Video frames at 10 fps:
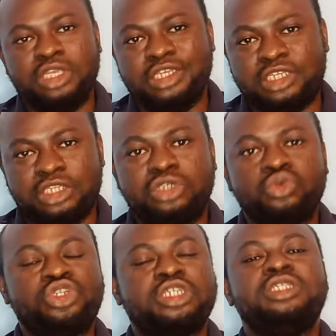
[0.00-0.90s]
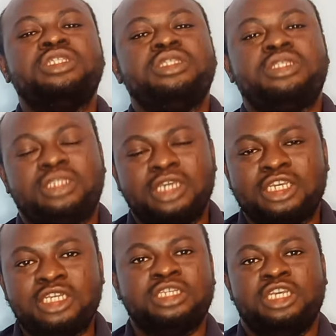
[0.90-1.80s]
your institution,
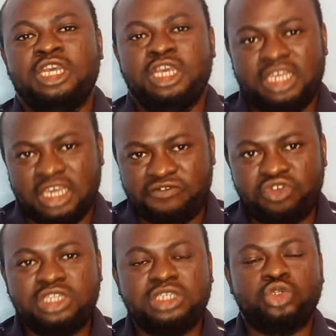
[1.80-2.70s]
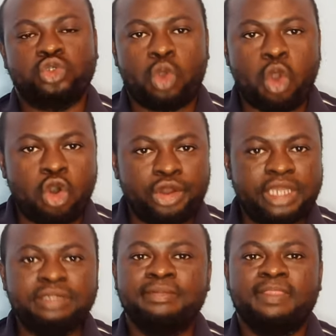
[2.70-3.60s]
take it. If it's
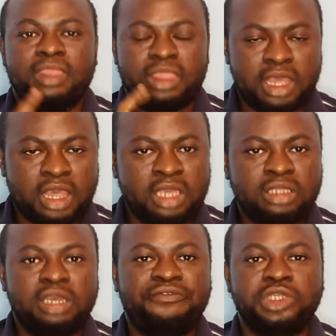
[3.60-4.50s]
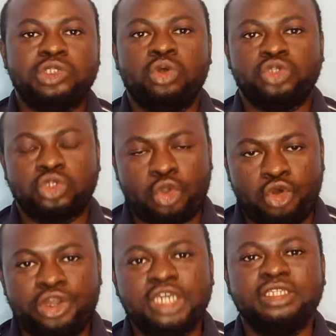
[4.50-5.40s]
scoring, take it. If it's not
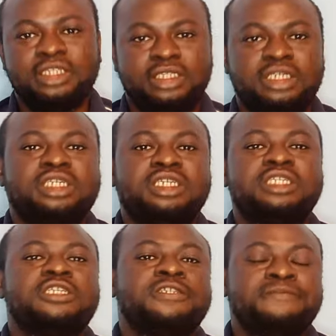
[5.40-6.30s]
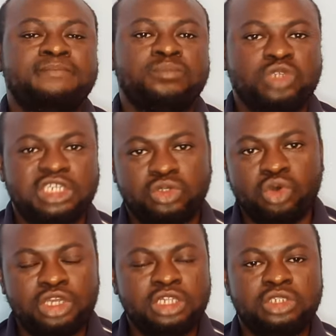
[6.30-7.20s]
scoring, take it. It's
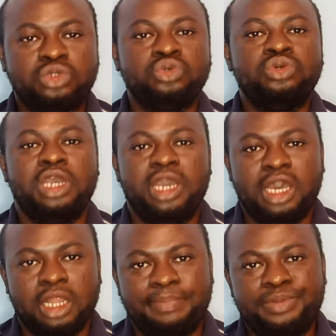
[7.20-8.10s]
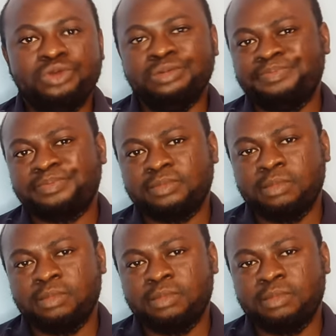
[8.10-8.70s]
going to help you.